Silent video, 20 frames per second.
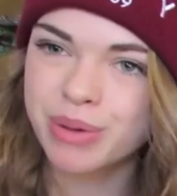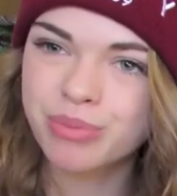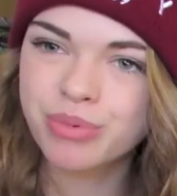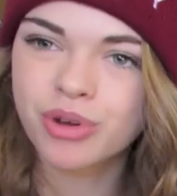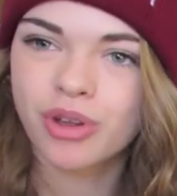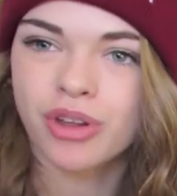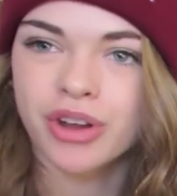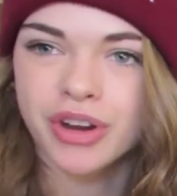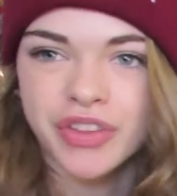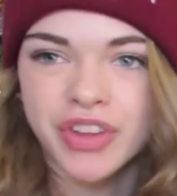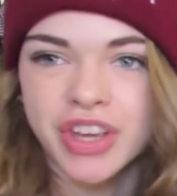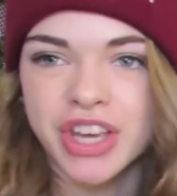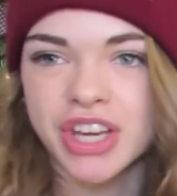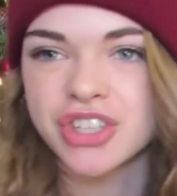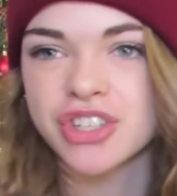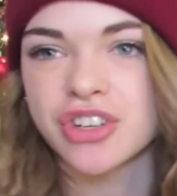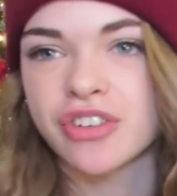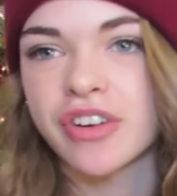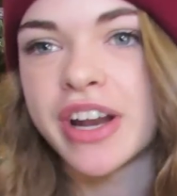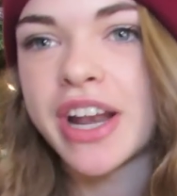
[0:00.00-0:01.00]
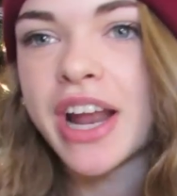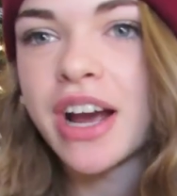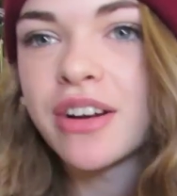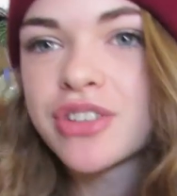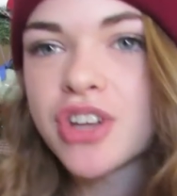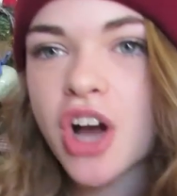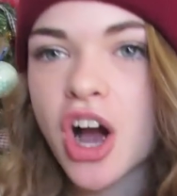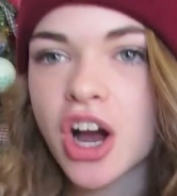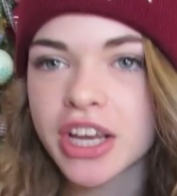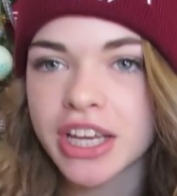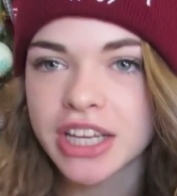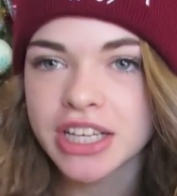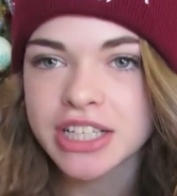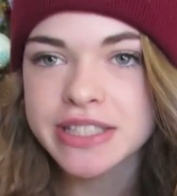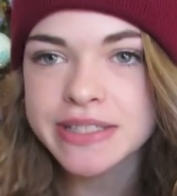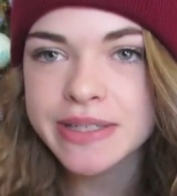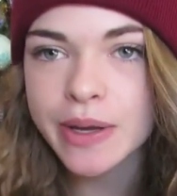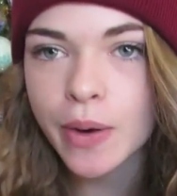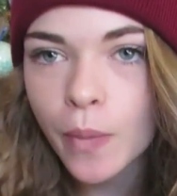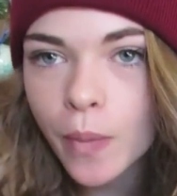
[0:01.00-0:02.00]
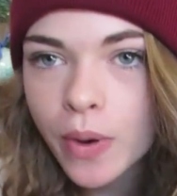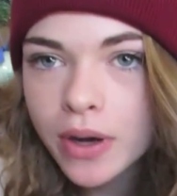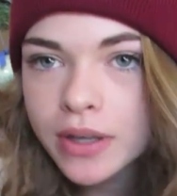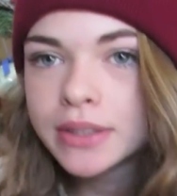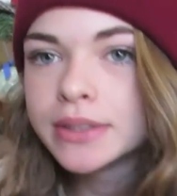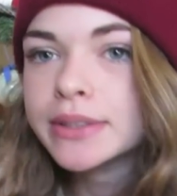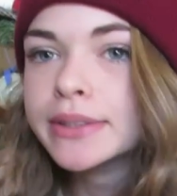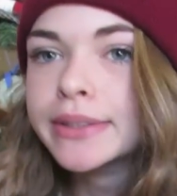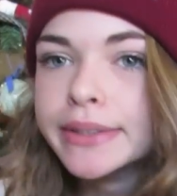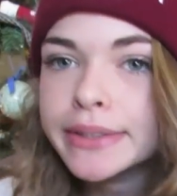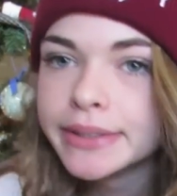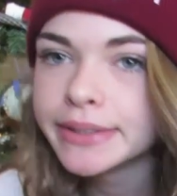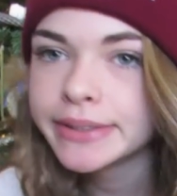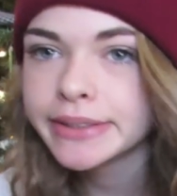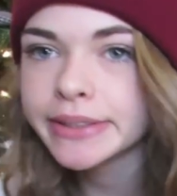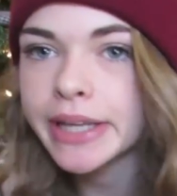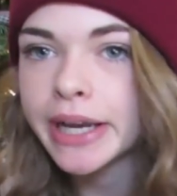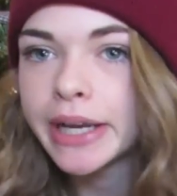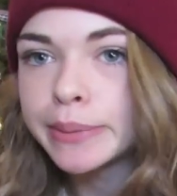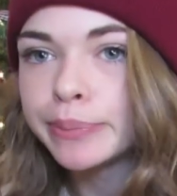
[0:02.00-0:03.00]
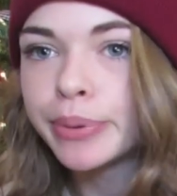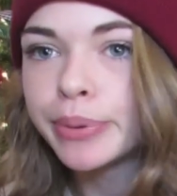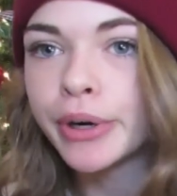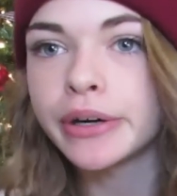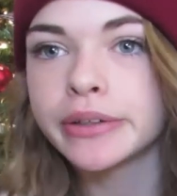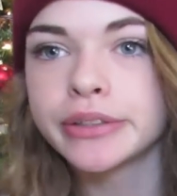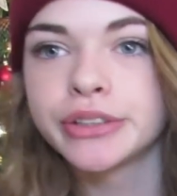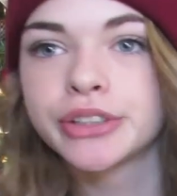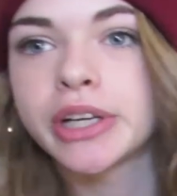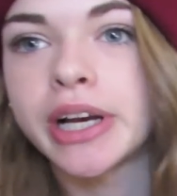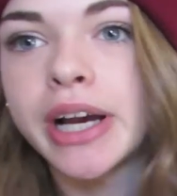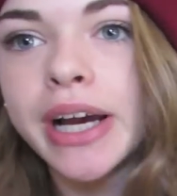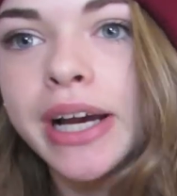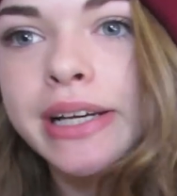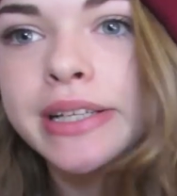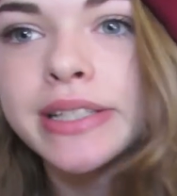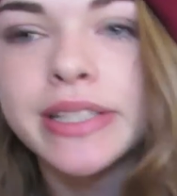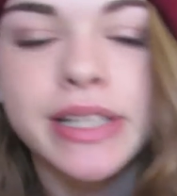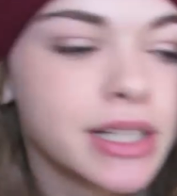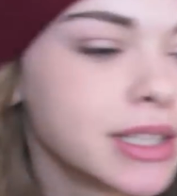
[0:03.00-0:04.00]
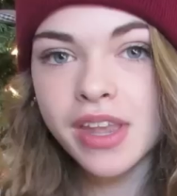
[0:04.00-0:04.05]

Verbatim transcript: people are in the kitchen right now talking, so I apologize.